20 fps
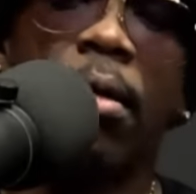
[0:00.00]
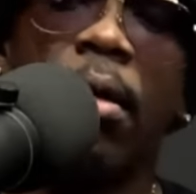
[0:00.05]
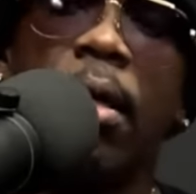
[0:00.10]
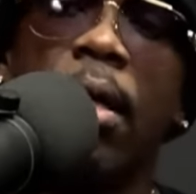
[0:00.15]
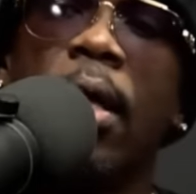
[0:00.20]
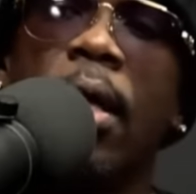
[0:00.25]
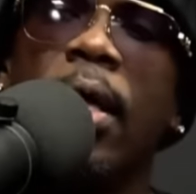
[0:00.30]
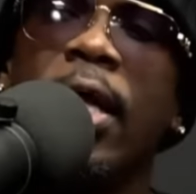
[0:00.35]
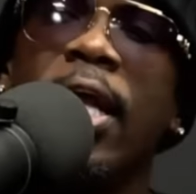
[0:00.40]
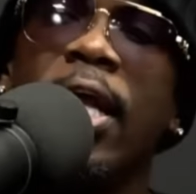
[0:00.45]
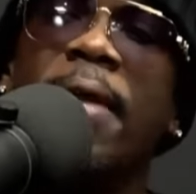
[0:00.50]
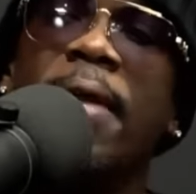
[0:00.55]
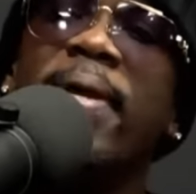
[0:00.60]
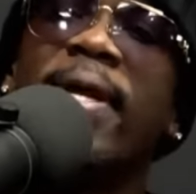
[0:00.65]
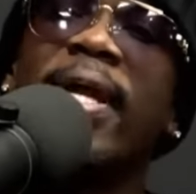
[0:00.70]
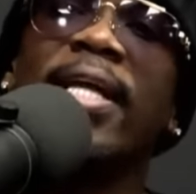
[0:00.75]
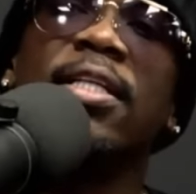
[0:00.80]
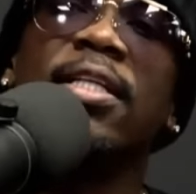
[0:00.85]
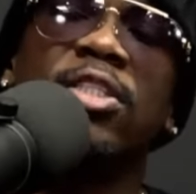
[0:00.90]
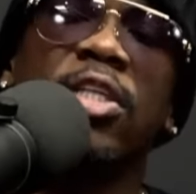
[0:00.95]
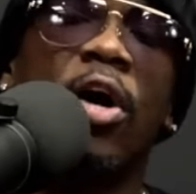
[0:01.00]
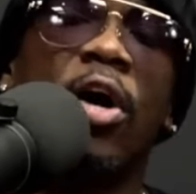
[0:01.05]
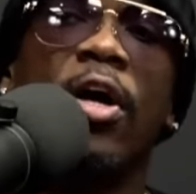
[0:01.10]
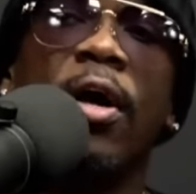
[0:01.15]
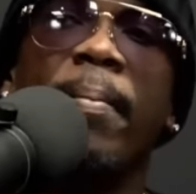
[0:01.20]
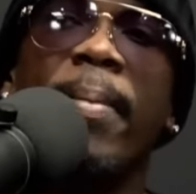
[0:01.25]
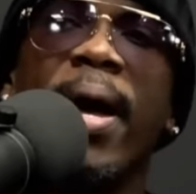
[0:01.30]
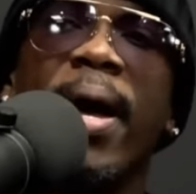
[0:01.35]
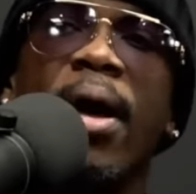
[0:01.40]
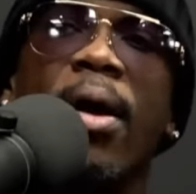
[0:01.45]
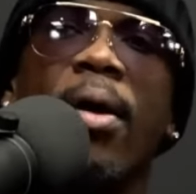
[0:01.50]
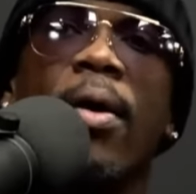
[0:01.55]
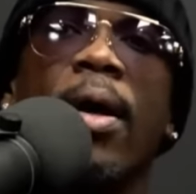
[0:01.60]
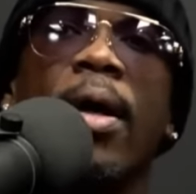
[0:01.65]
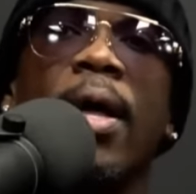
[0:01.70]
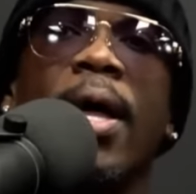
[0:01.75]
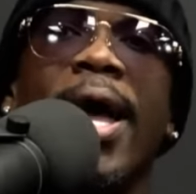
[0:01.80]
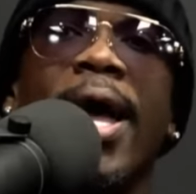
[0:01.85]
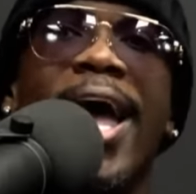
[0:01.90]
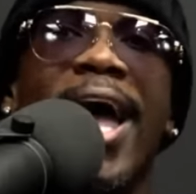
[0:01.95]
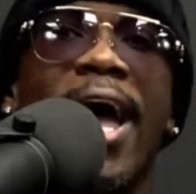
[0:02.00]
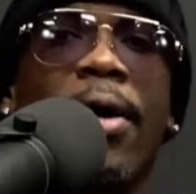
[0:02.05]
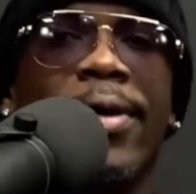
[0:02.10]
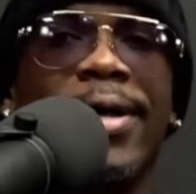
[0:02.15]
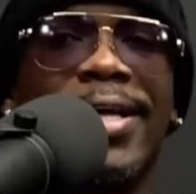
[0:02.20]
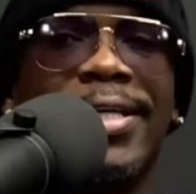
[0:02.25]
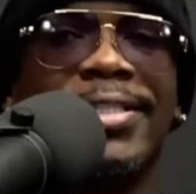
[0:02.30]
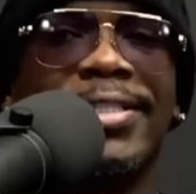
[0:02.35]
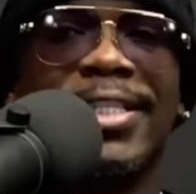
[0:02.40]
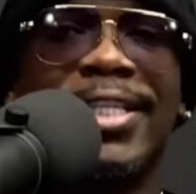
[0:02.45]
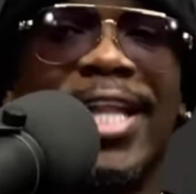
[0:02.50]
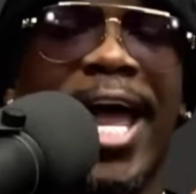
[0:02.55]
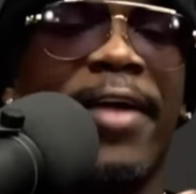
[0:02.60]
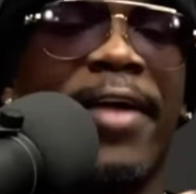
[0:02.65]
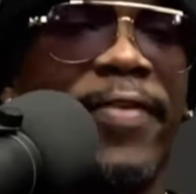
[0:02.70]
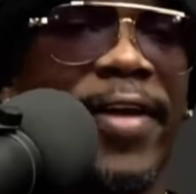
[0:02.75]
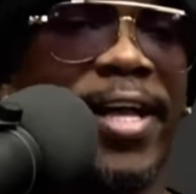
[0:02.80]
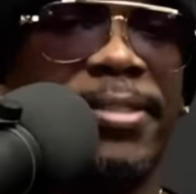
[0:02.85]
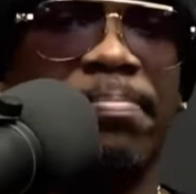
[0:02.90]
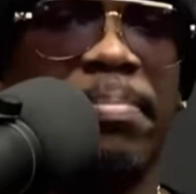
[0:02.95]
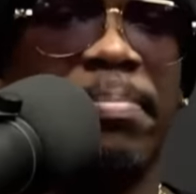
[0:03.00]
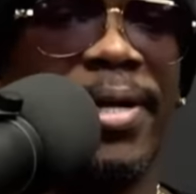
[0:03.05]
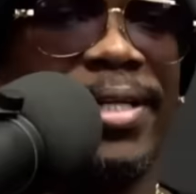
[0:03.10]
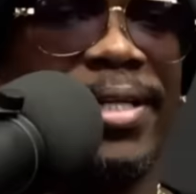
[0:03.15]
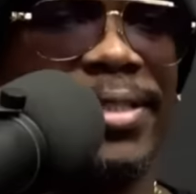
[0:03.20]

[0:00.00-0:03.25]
he began to talk about how his life has been